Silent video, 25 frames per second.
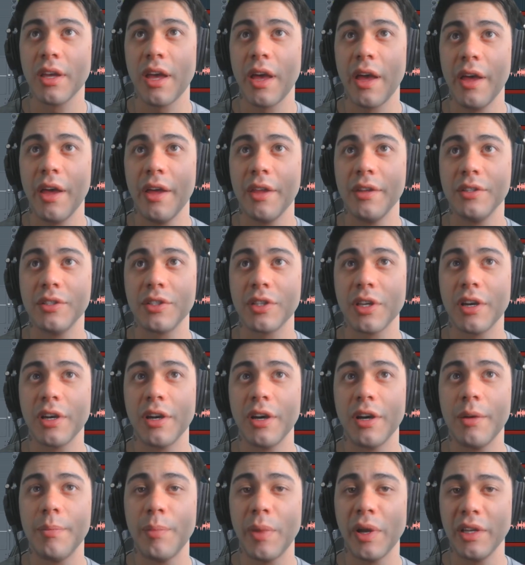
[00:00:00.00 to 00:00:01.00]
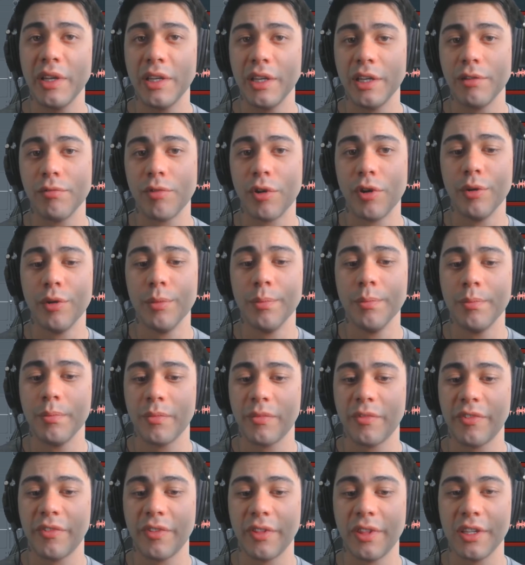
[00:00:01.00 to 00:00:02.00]
and making room
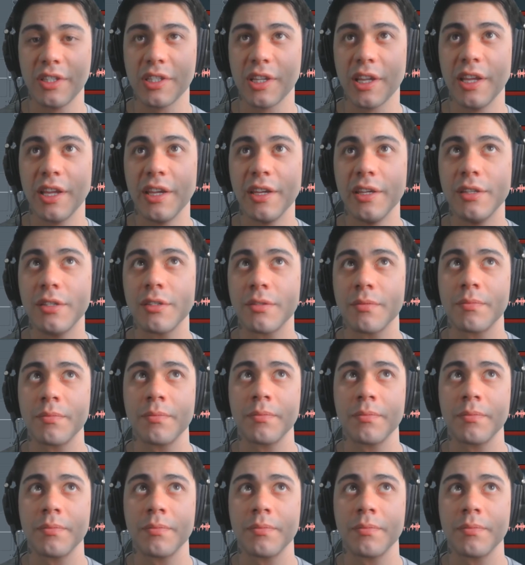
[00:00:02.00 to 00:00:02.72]
for this lead.